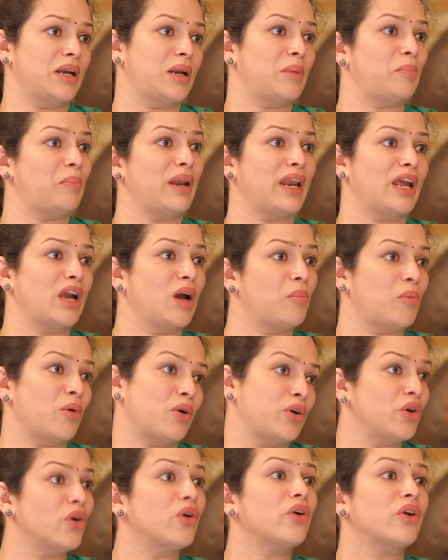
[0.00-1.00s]
depending
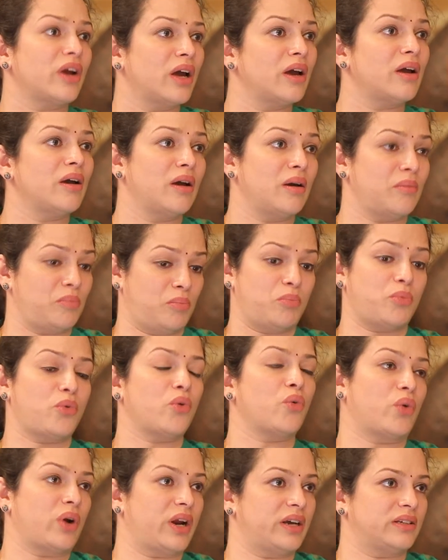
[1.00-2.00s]
upon your
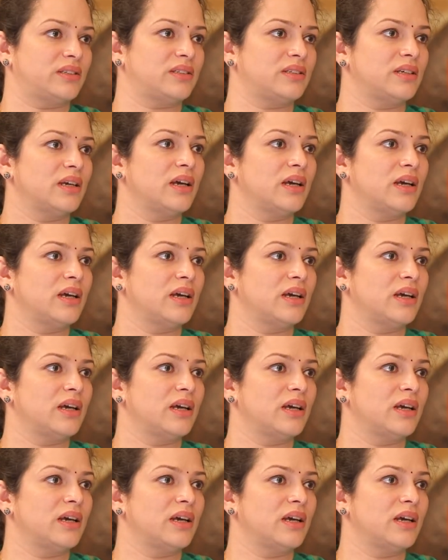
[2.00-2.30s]
progress.